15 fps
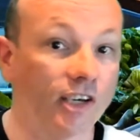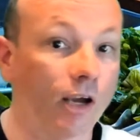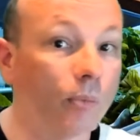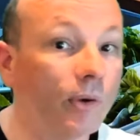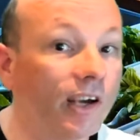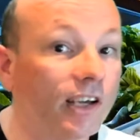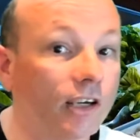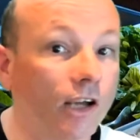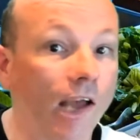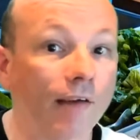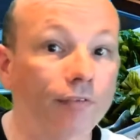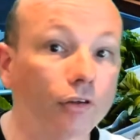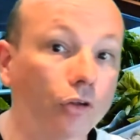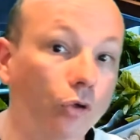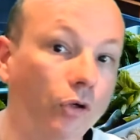And we're going to have
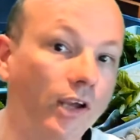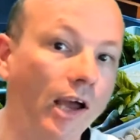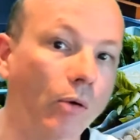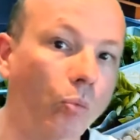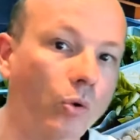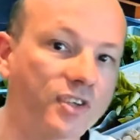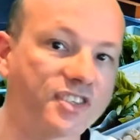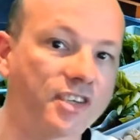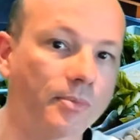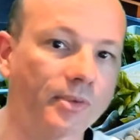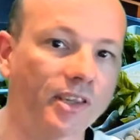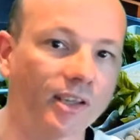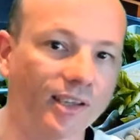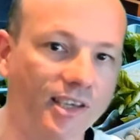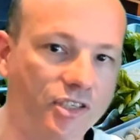a look at what some of
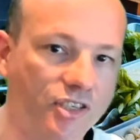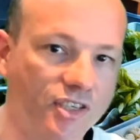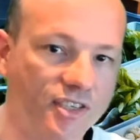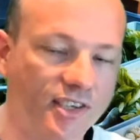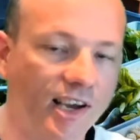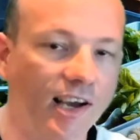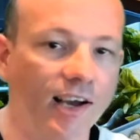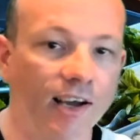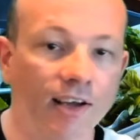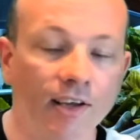the lessons are